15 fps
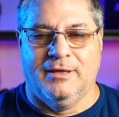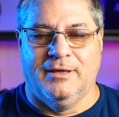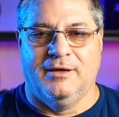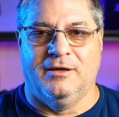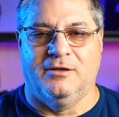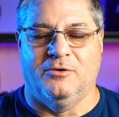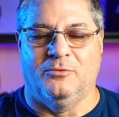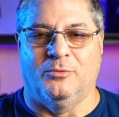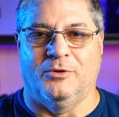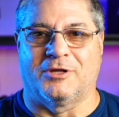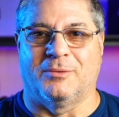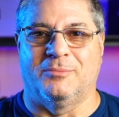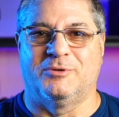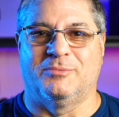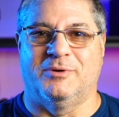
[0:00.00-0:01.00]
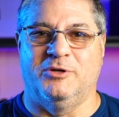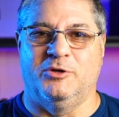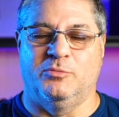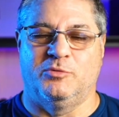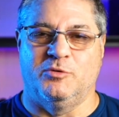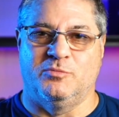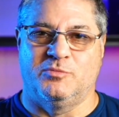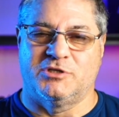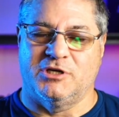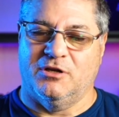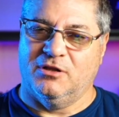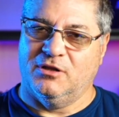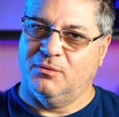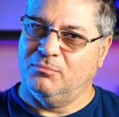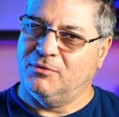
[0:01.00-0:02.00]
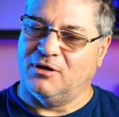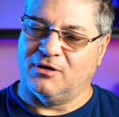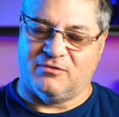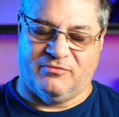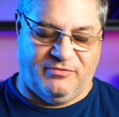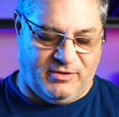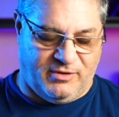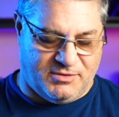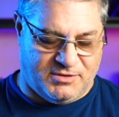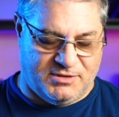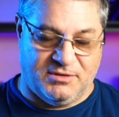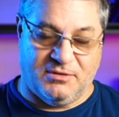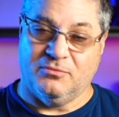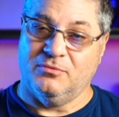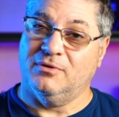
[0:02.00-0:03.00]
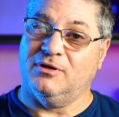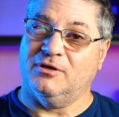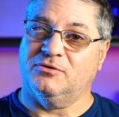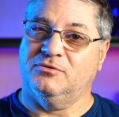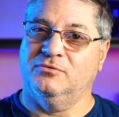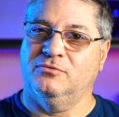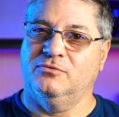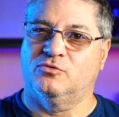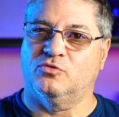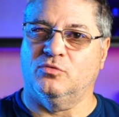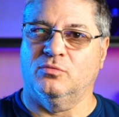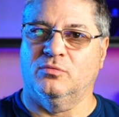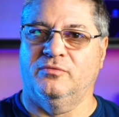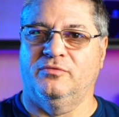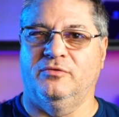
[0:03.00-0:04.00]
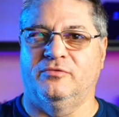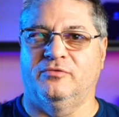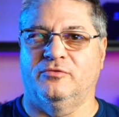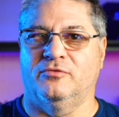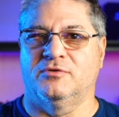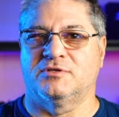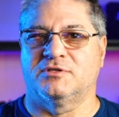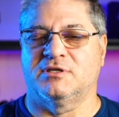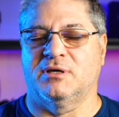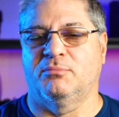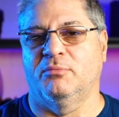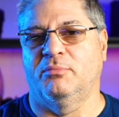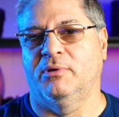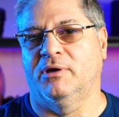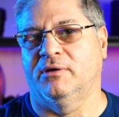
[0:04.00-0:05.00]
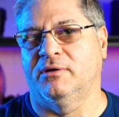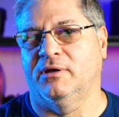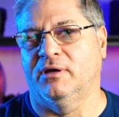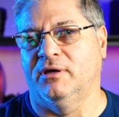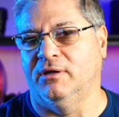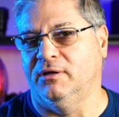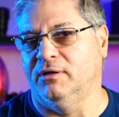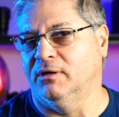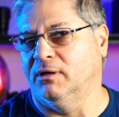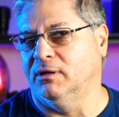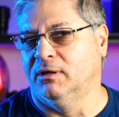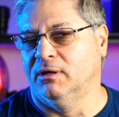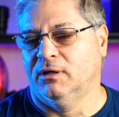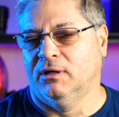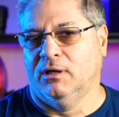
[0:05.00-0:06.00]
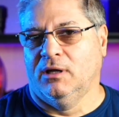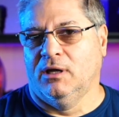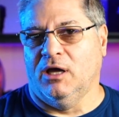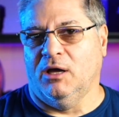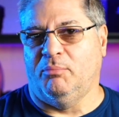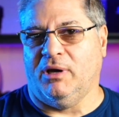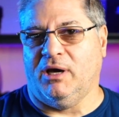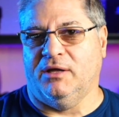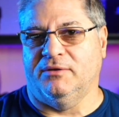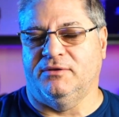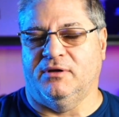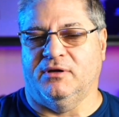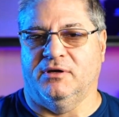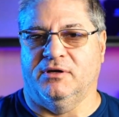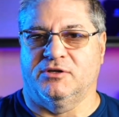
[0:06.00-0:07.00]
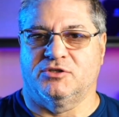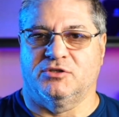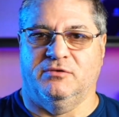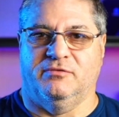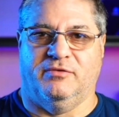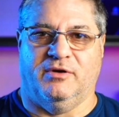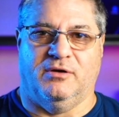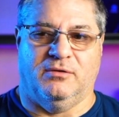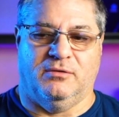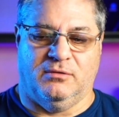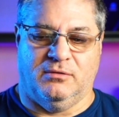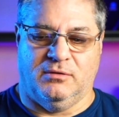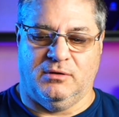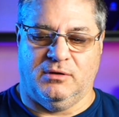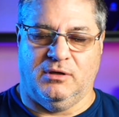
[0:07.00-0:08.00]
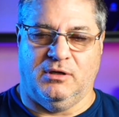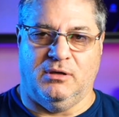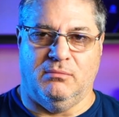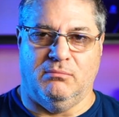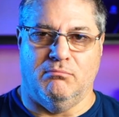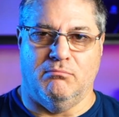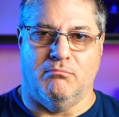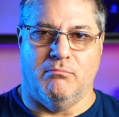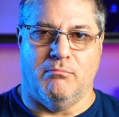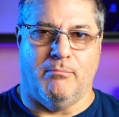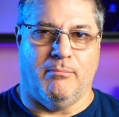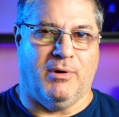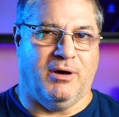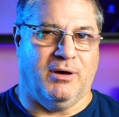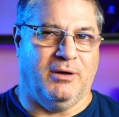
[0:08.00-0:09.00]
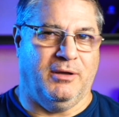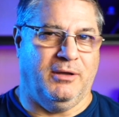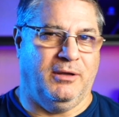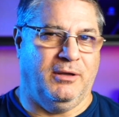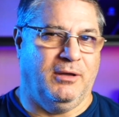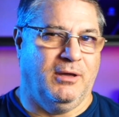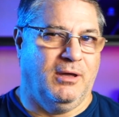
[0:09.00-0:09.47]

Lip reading: Hello and welcome to my YouTube channel. I'm Mark Faust. I would like to talk with you first up about a part that I actually found in my